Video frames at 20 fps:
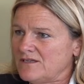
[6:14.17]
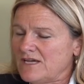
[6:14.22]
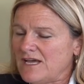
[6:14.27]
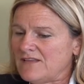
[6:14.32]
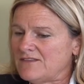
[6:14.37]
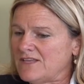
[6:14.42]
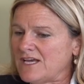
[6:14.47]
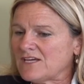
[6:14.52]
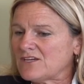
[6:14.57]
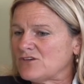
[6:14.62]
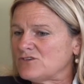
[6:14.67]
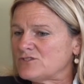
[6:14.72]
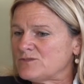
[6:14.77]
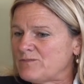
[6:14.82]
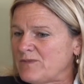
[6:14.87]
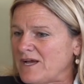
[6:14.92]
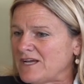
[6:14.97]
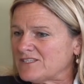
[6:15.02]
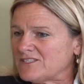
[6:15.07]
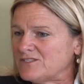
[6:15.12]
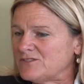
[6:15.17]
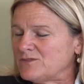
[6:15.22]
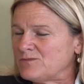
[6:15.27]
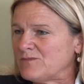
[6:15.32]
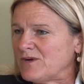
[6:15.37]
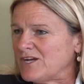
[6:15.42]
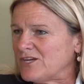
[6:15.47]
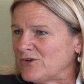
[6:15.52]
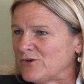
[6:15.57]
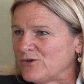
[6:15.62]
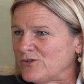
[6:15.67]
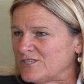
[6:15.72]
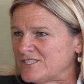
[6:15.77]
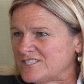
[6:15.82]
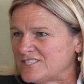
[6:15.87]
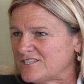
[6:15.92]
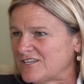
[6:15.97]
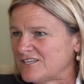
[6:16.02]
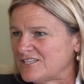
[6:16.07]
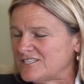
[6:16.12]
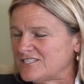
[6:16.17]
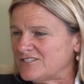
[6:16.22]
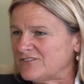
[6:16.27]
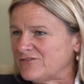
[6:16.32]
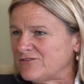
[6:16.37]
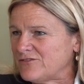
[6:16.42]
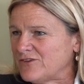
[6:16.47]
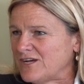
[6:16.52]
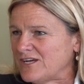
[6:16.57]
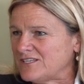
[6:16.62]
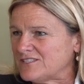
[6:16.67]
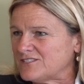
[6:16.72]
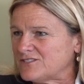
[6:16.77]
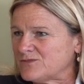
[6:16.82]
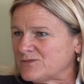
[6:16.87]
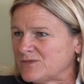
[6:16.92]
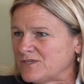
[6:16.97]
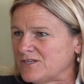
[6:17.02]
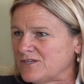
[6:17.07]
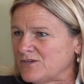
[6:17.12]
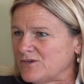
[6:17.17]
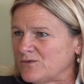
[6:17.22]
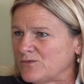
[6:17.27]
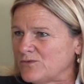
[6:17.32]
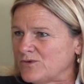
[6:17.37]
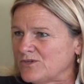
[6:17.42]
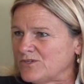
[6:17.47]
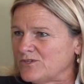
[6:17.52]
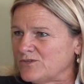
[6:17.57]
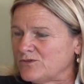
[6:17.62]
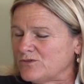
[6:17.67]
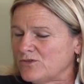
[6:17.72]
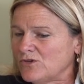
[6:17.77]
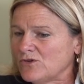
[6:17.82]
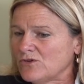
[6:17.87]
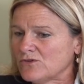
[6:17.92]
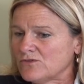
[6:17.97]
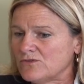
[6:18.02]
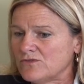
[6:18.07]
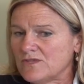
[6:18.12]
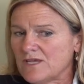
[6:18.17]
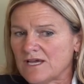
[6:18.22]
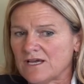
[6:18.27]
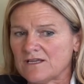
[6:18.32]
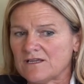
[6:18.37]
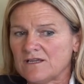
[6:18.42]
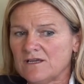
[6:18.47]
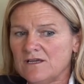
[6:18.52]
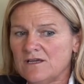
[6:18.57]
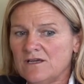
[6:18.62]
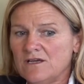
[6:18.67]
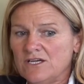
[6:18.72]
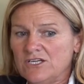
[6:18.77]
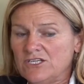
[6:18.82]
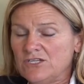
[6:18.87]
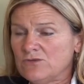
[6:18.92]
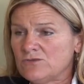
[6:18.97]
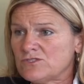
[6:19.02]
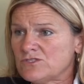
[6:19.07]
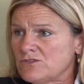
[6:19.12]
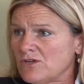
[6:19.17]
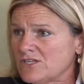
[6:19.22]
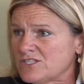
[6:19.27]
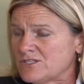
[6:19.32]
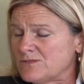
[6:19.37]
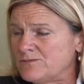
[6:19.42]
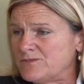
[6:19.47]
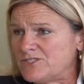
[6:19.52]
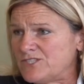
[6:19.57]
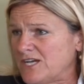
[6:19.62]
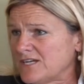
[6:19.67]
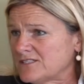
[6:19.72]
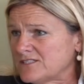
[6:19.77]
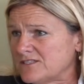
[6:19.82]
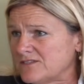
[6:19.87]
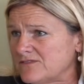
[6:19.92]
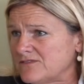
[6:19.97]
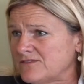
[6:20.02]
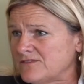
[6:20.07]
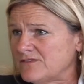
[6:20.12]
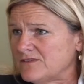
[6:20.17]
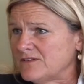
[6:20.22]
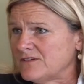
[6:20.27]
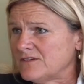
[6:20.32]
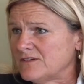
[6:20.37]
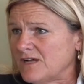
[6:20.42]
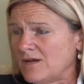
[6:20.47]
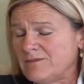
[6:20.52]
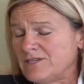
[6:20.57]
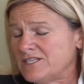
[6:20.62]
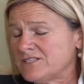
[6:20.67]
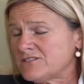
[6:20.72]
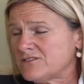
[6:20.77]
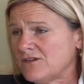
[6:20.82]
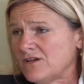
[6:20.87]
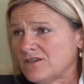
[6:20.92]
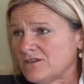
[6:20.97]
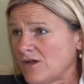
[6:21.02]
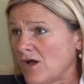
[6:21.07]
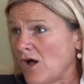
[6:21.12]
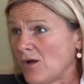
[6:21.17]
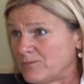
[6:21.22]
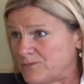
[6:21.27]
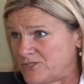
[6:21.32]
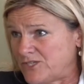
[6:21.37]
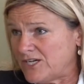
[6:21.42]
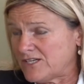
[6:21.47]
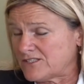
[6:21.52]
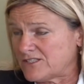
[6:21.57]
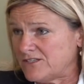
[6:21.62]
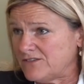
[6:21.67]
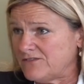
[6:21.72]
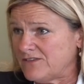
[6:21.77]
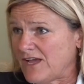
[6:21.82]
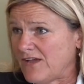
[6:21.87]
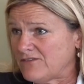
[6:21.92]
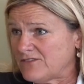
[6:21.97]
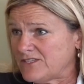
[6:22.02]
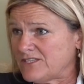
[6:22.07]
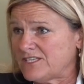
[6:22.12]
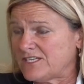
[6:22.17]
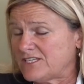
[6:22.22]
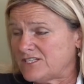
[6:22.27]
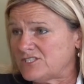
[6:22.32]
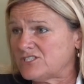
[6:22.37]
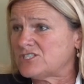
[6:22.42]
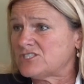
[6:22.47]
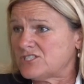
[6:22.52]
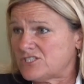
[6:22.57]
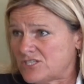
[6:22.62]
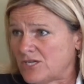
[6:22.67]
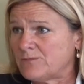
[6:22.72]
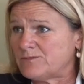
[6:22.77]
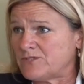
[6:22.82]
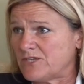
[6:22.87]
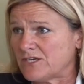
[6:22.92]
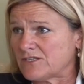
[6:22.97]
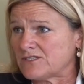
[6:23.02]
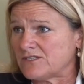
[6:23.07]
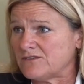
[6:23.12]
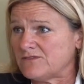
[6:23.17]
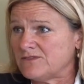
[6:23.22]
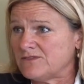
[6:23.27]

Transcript: And that goes back to my early studies in France, where you learn that, it's not subjective. I mean, it's not objective. Everything is subjective.